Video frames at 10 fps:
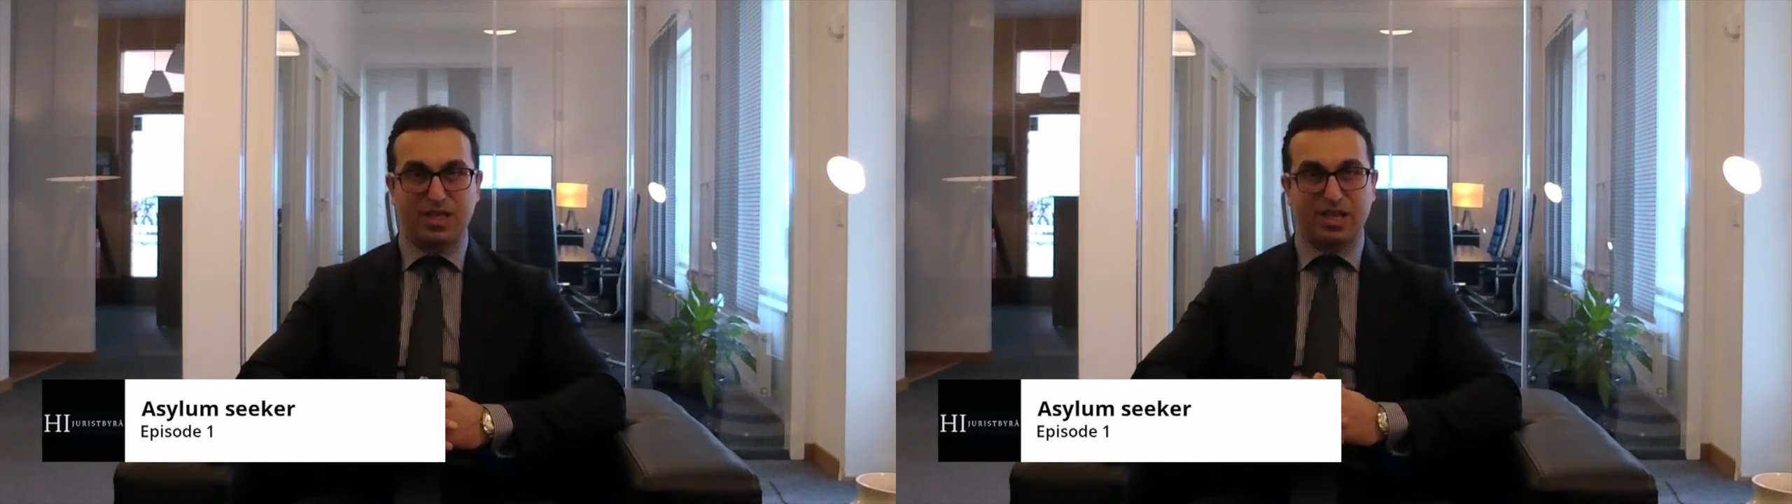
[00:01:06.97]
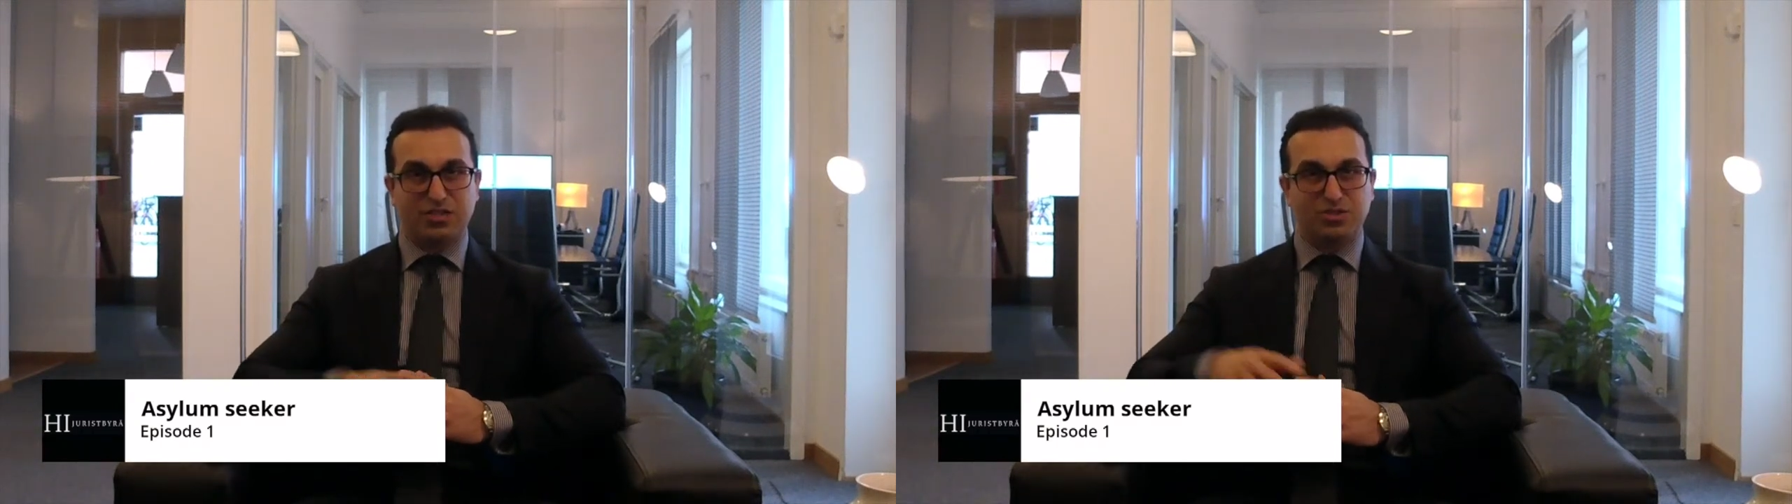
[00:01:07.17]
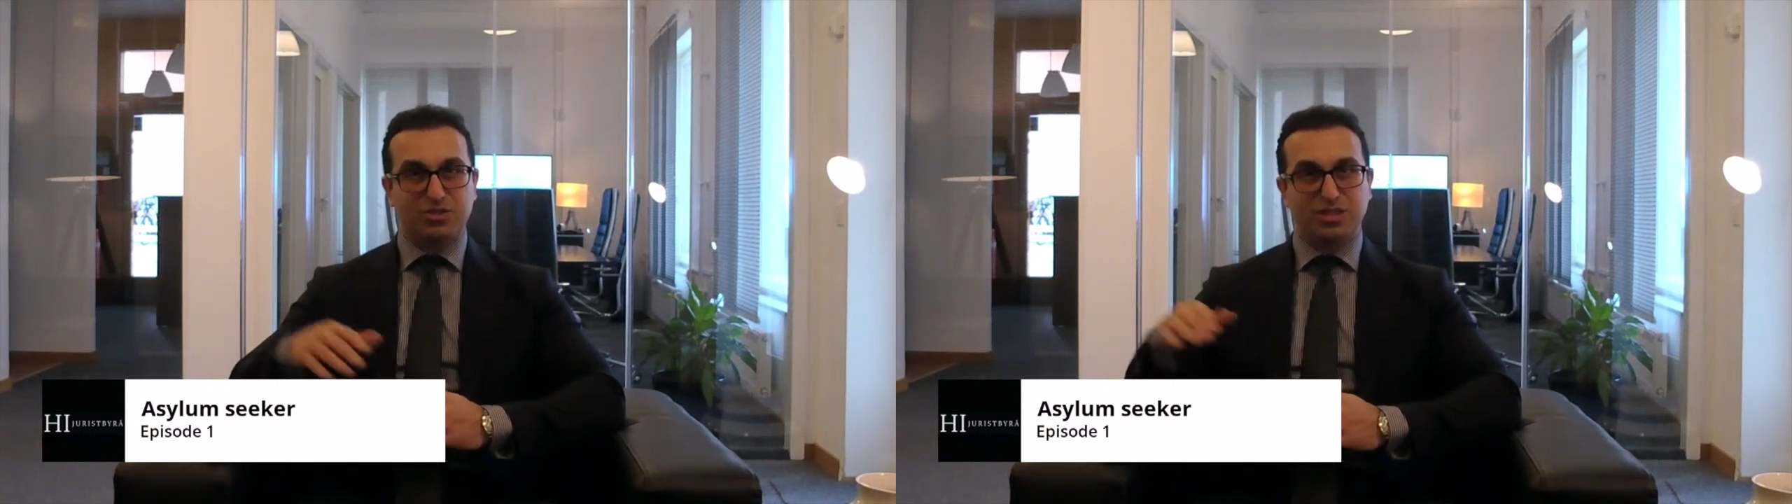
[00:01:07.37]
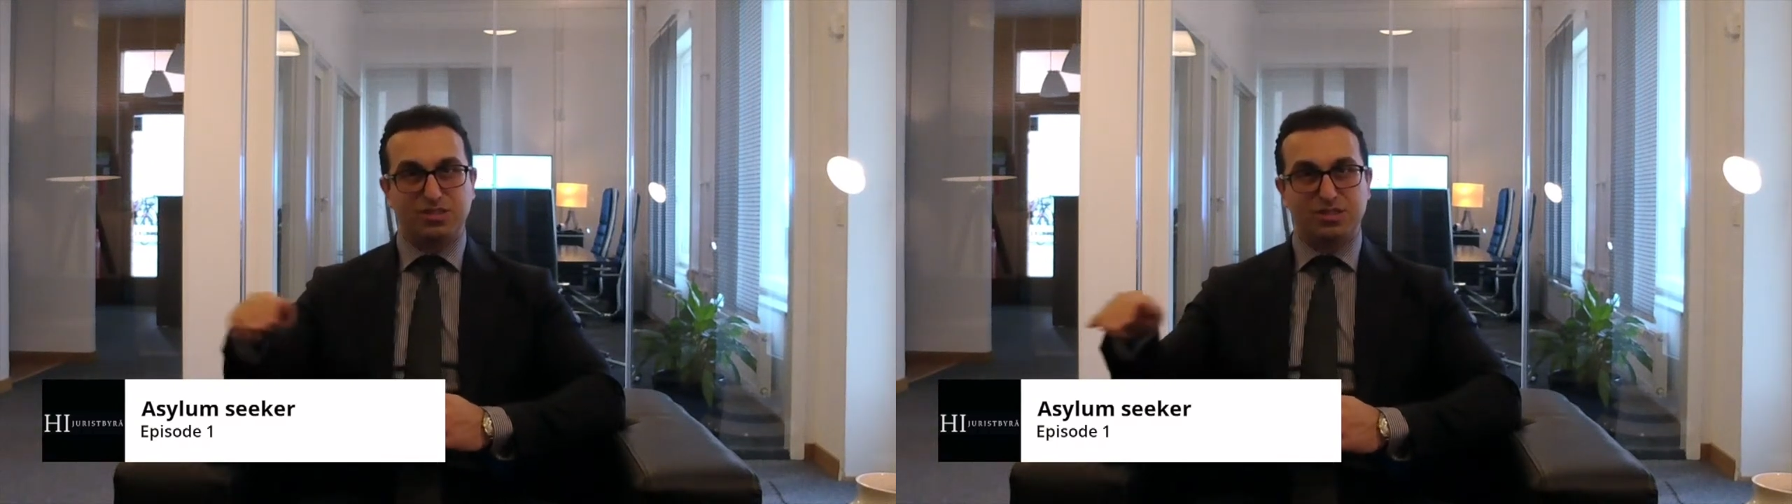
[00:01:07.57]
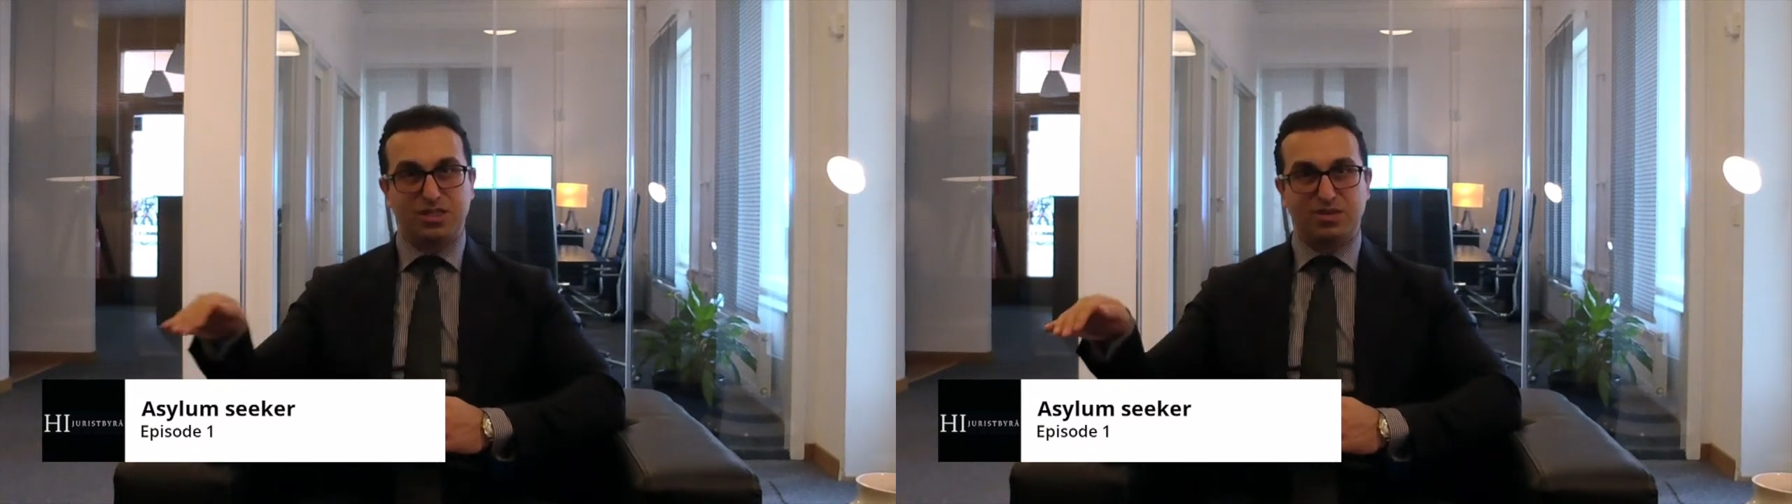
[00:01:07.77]
As you can
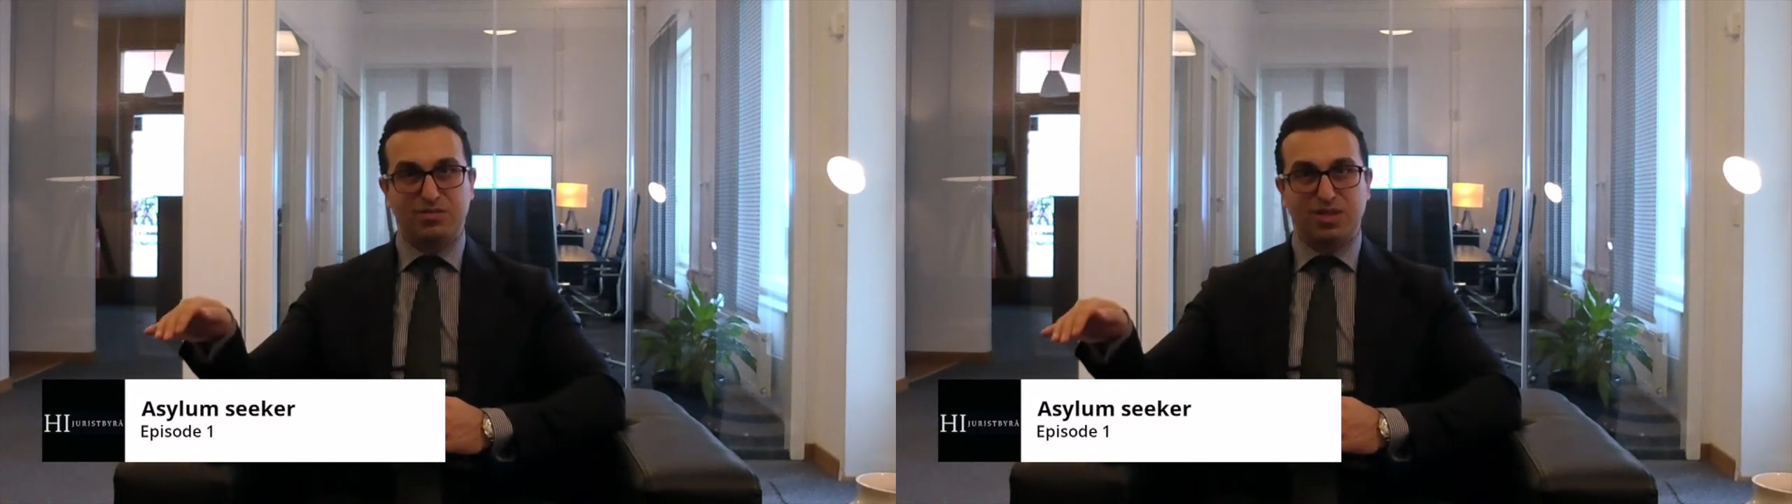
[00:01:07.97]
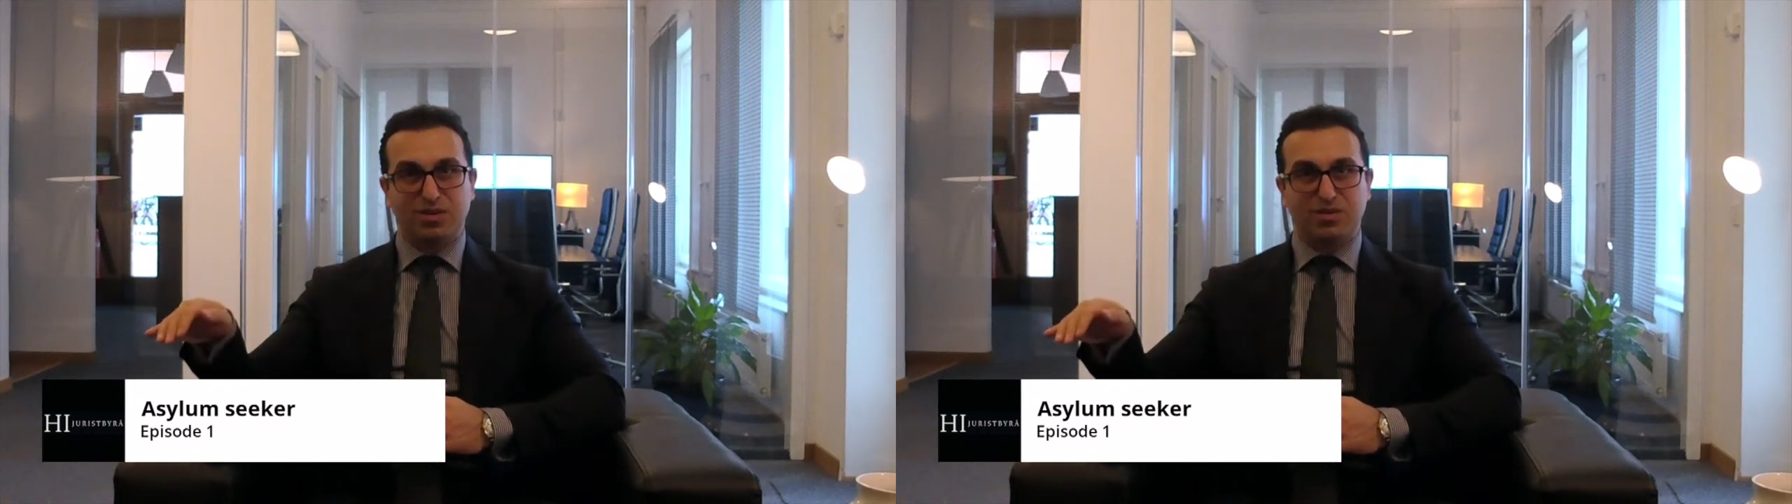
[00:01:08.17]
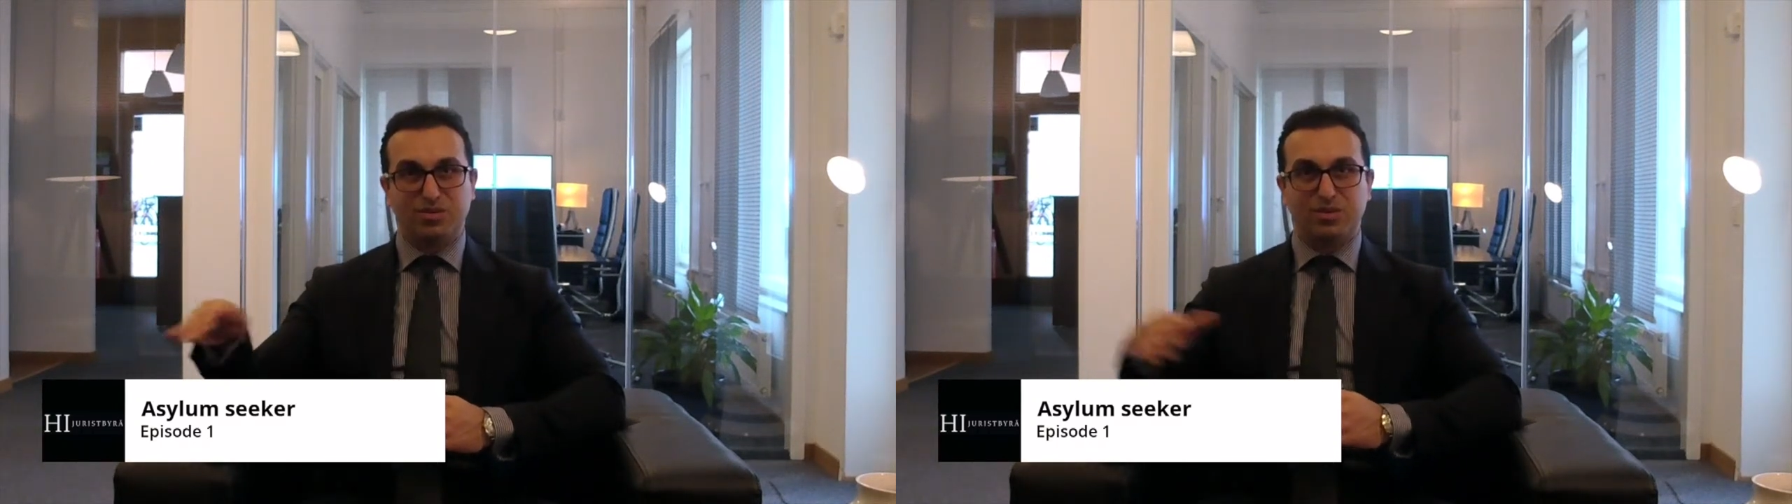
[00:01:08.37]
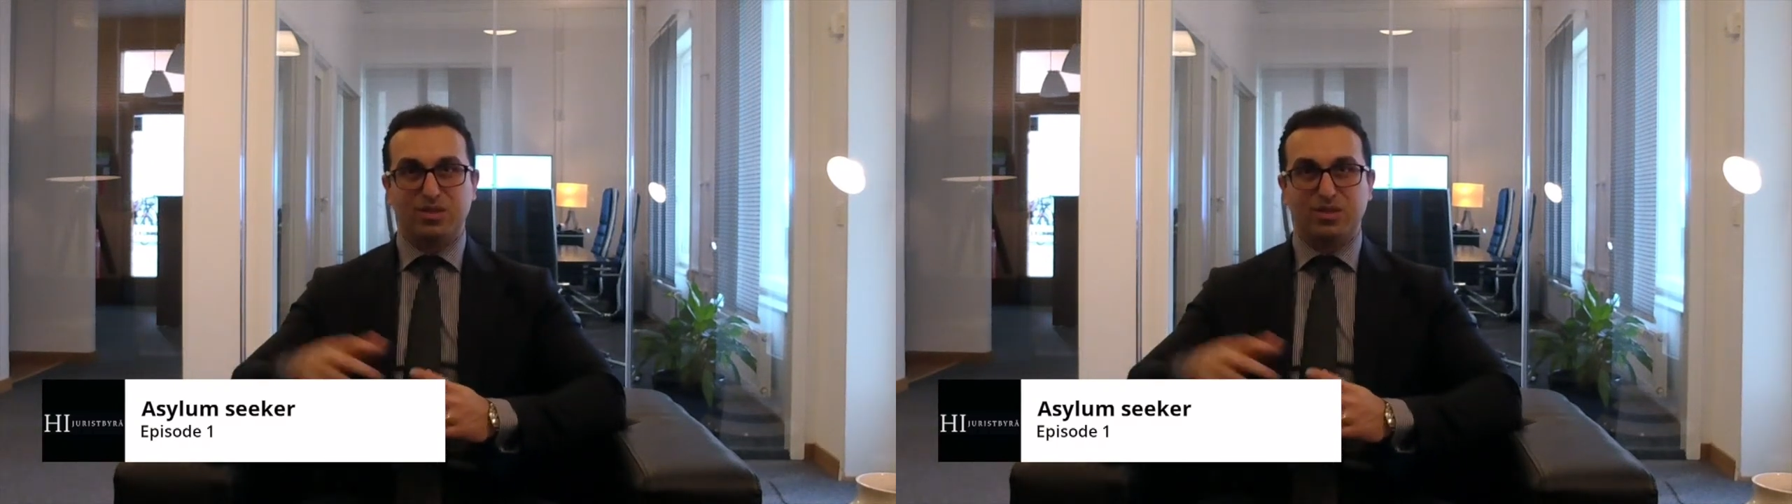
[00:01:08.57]
see in below,